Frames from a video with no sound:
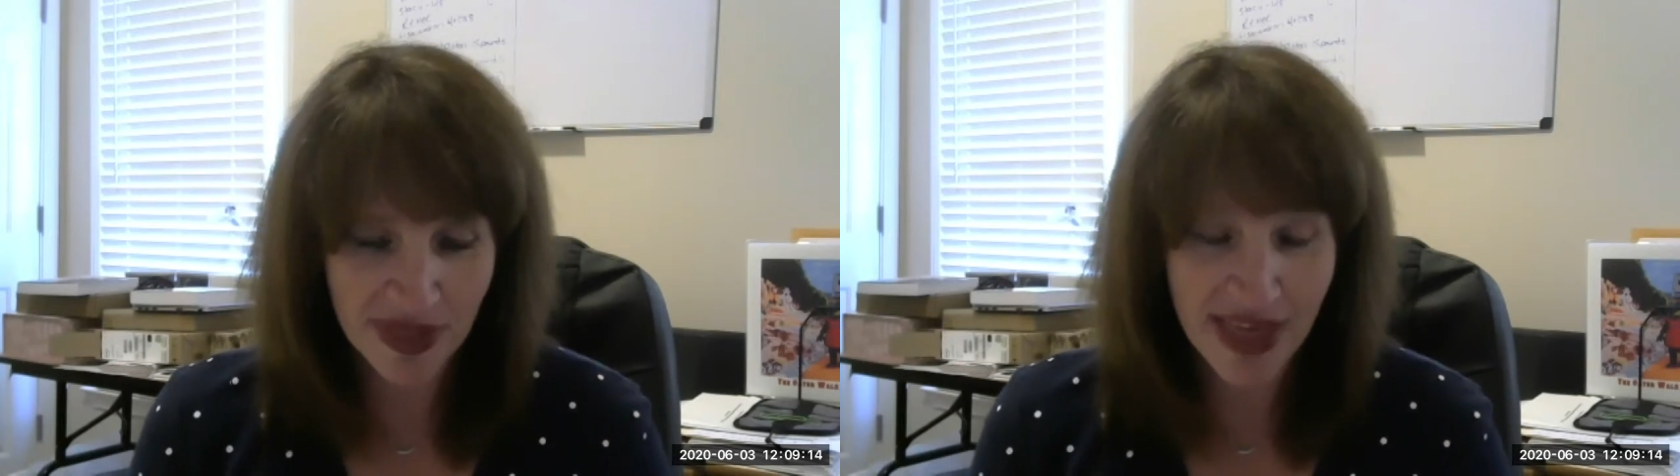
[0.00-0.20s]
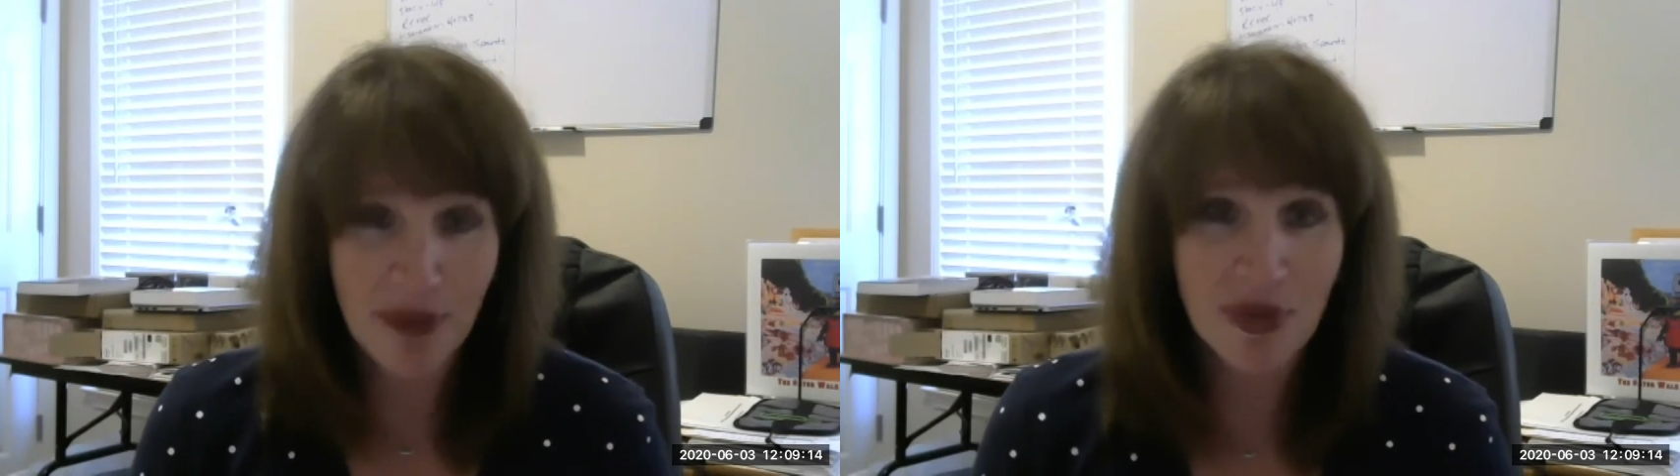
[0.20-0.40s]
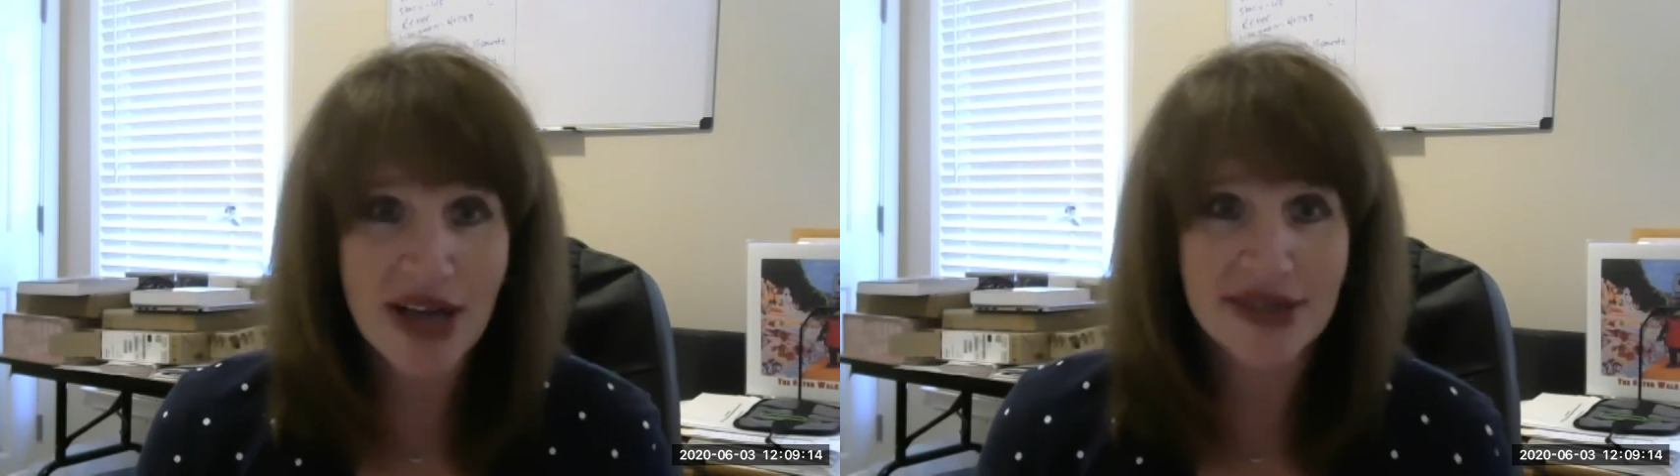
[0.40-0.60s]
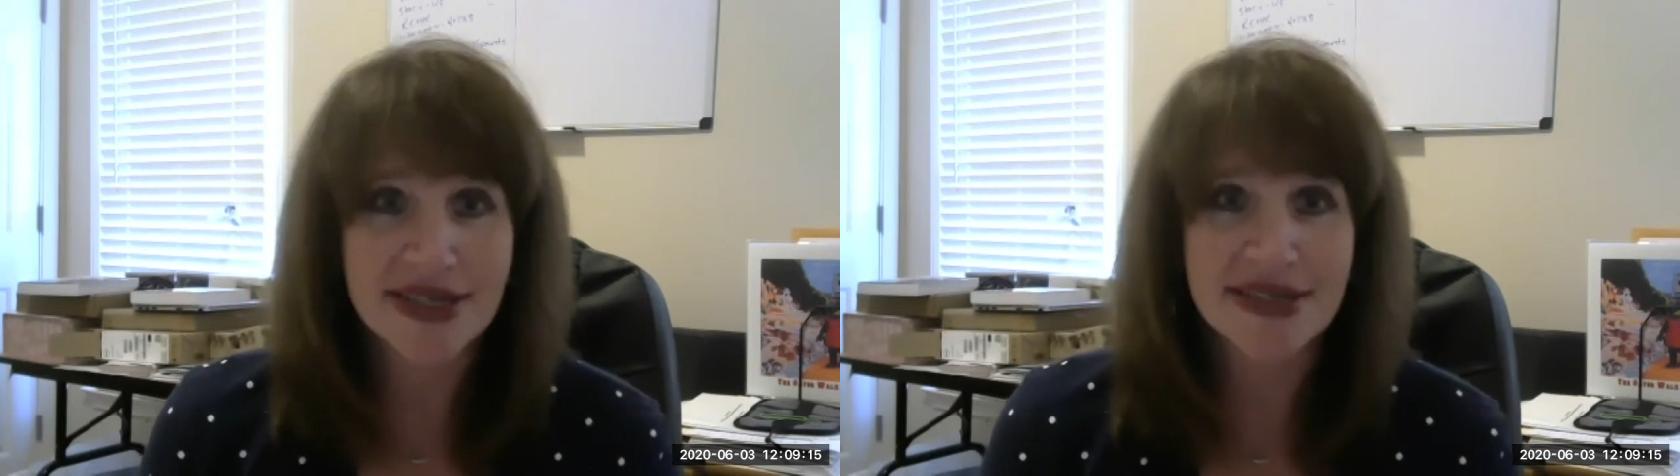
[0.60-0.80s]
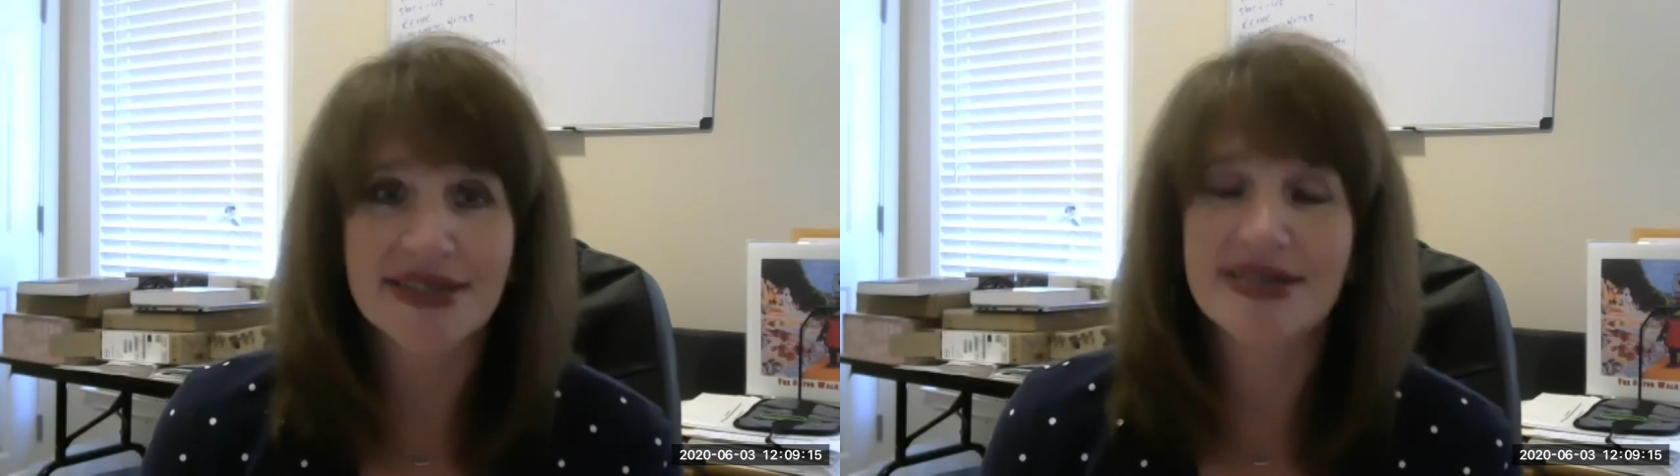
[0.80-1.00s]
that
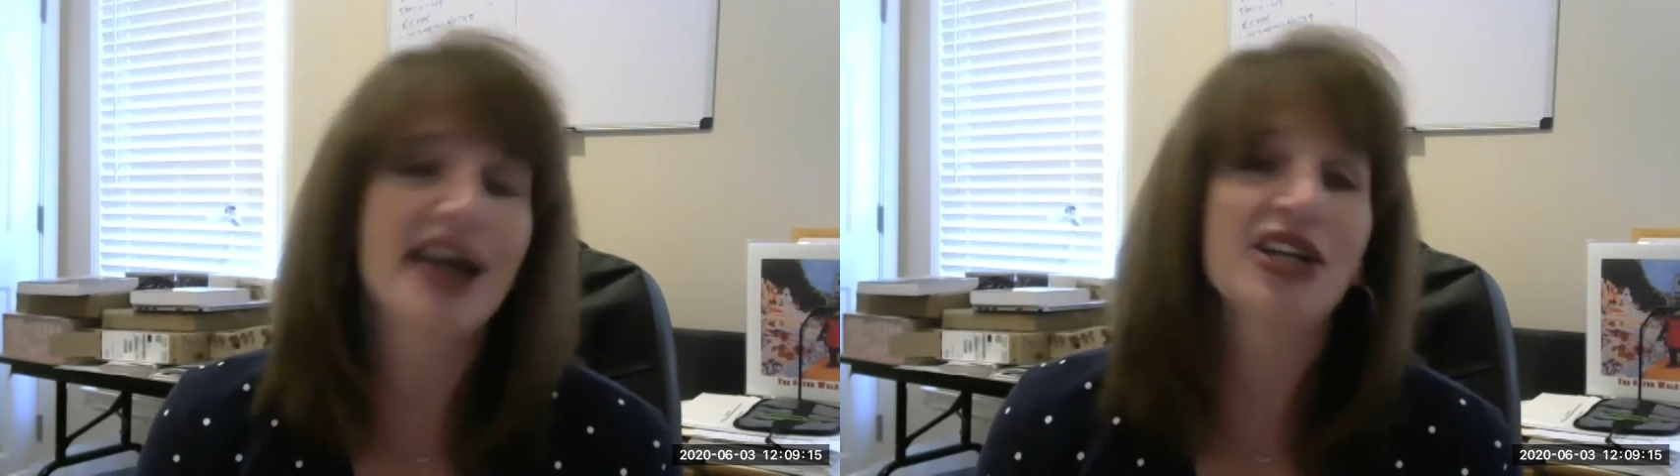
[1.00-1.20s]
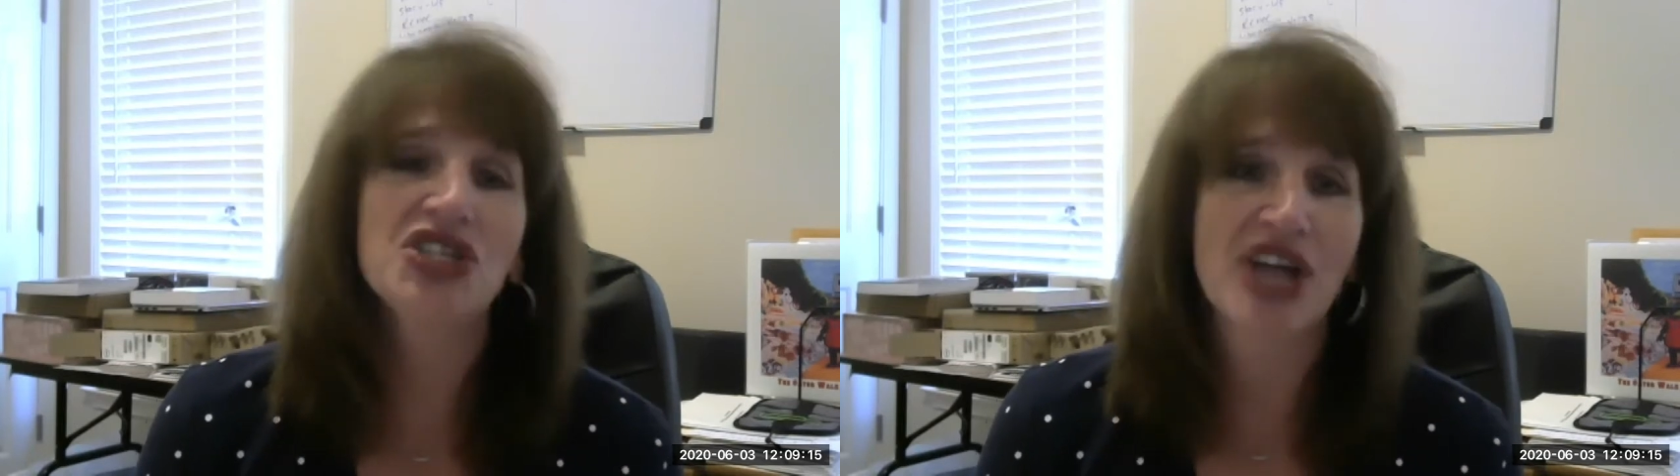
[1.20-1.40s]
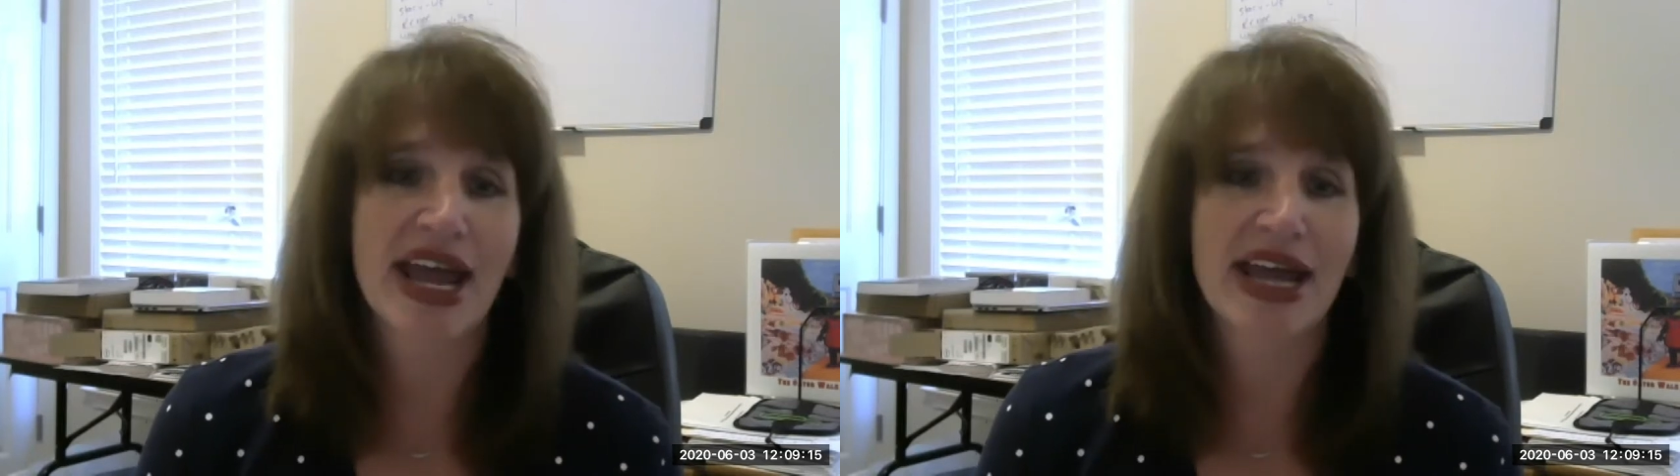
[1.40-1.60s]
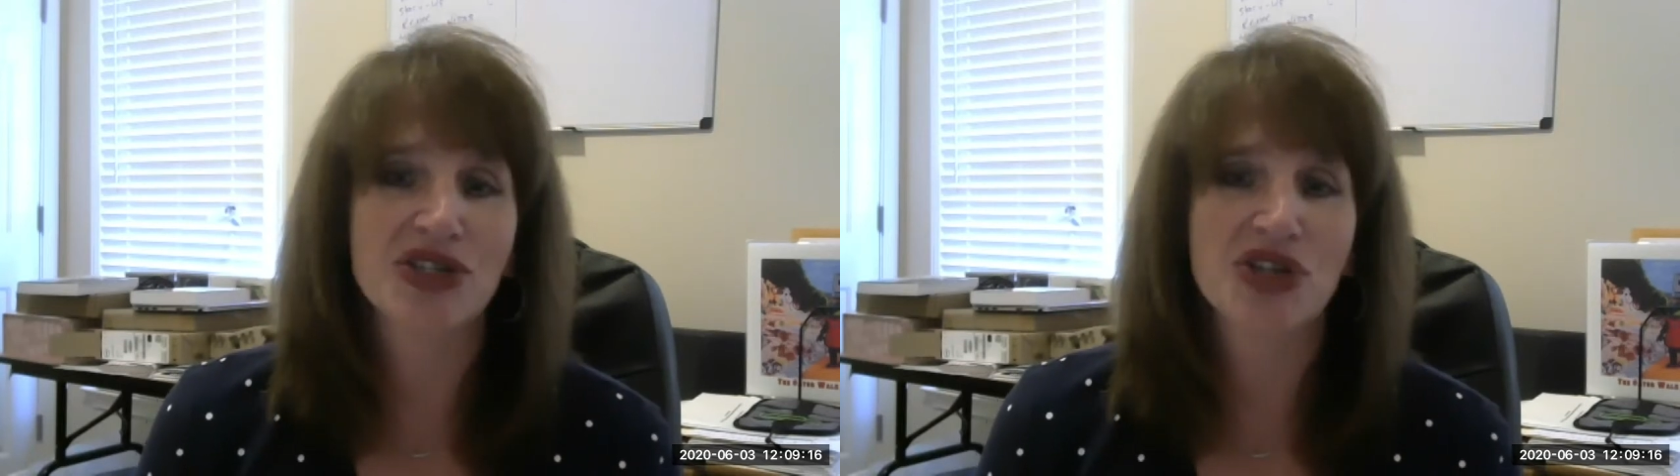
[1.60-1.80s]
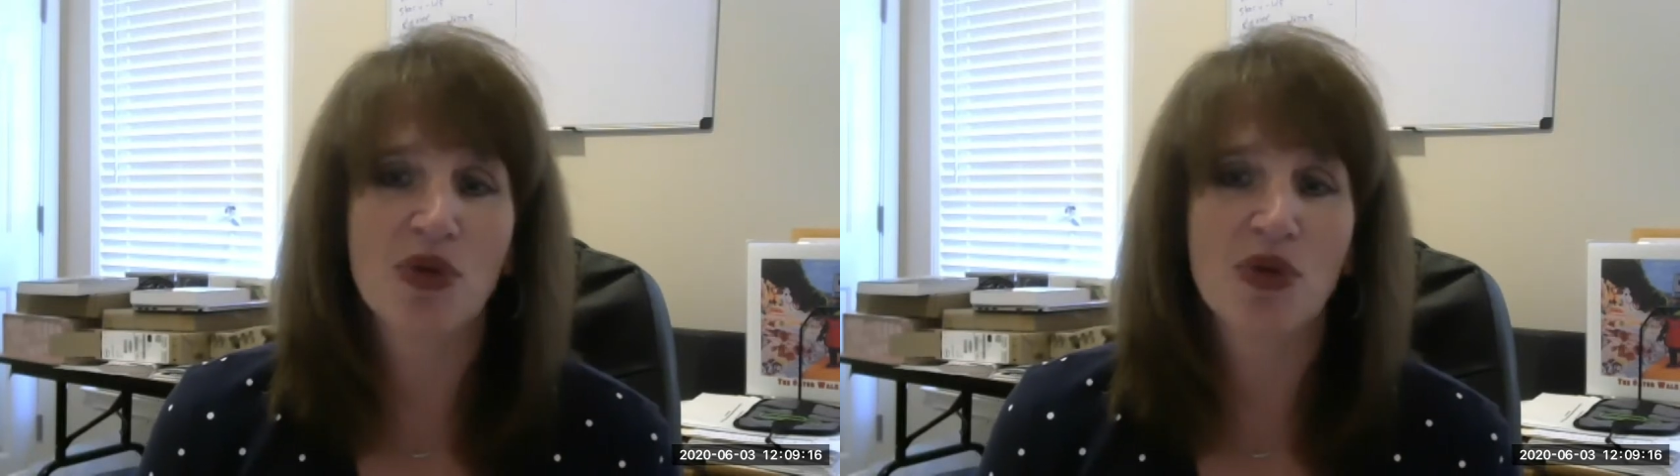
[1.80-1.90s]
process does not change.